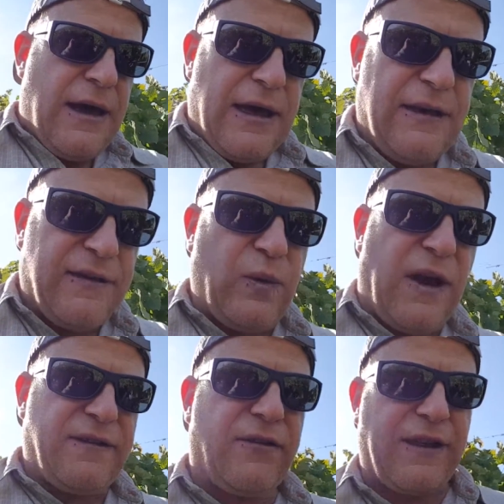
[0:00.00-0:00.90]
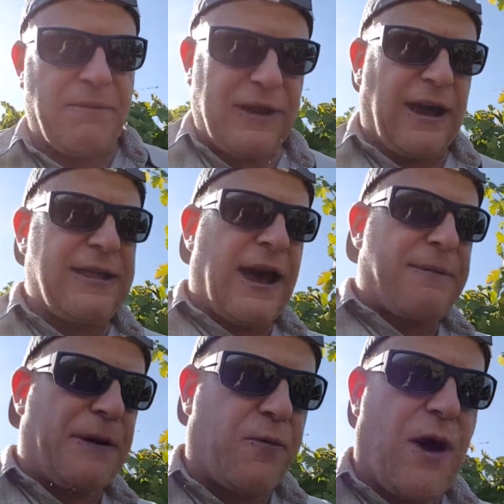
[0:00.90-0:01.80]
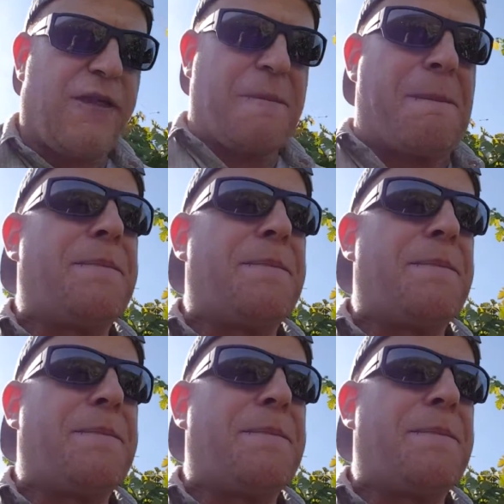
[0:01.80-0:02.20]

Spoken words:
east-west or something like that, but rather